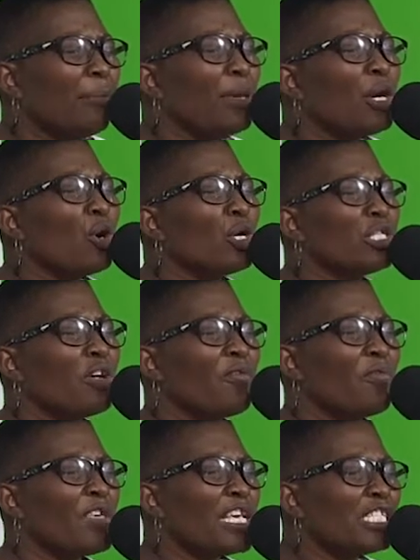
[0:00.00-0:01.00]
because
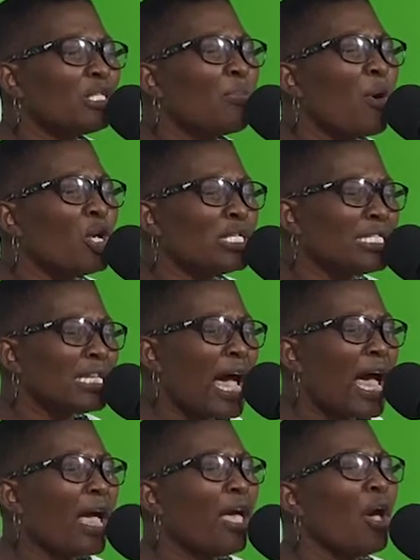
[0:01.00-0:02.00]
of this
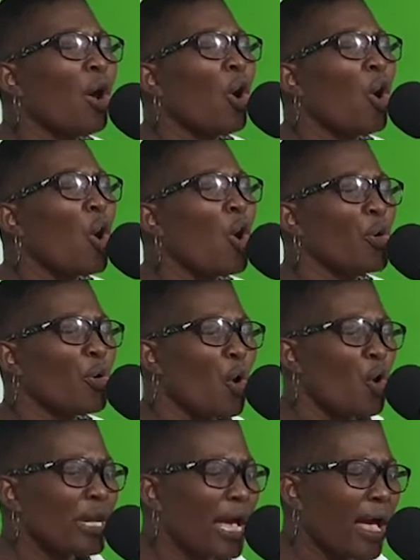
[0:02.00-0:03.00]
monster,
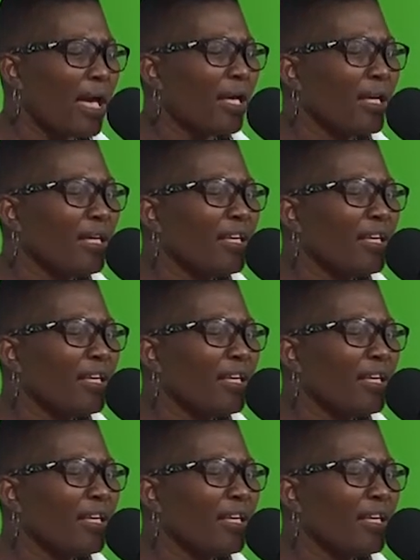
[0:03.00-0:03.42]
Corona.